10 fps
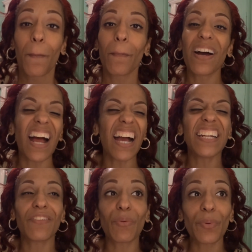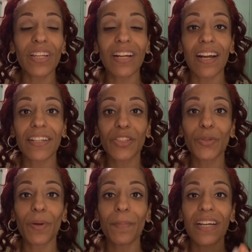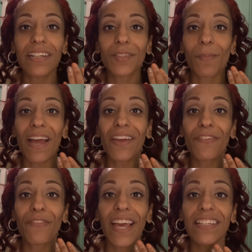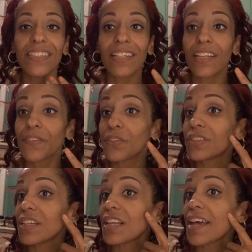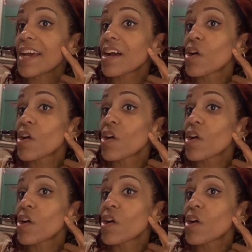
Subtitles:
but I never really got into it because my face, like if you see, like